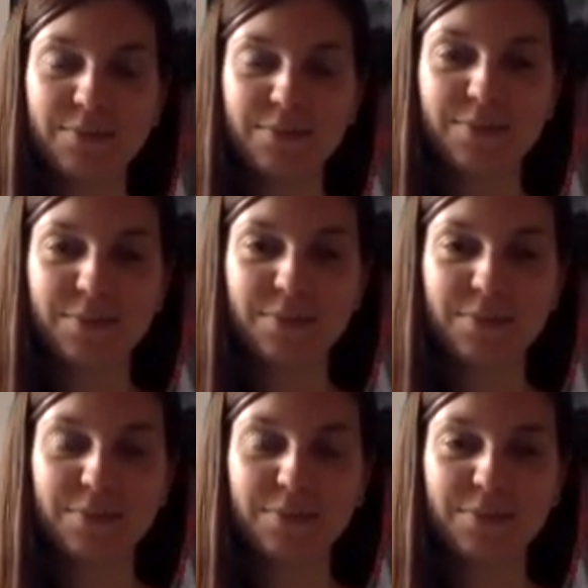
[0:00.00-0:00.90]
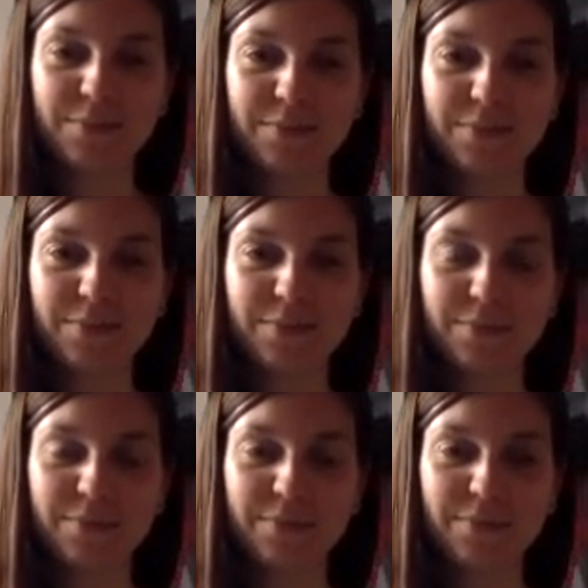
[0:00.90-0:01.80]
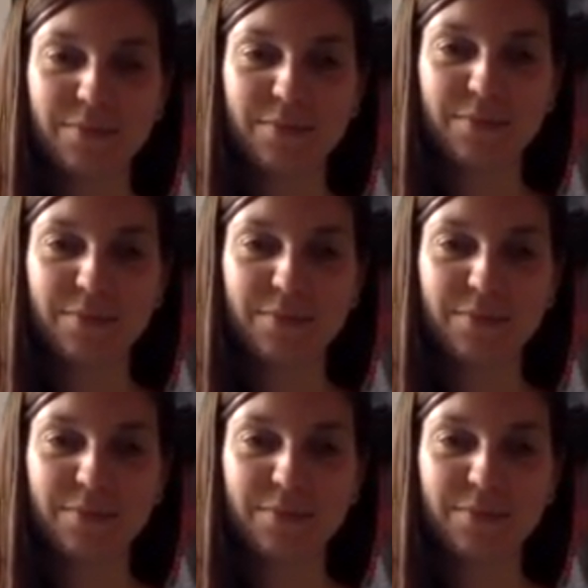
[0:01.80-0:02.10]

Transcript: (not speaking)